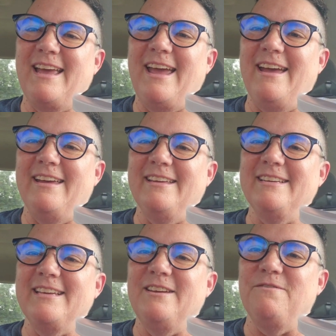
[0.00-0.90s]

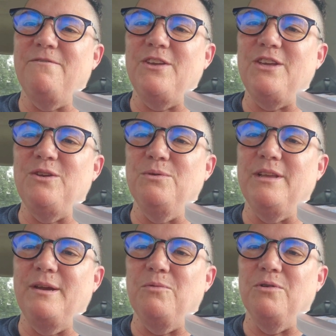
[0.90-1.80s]
And if you would
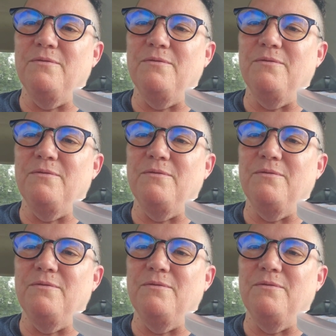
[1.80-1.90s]
like more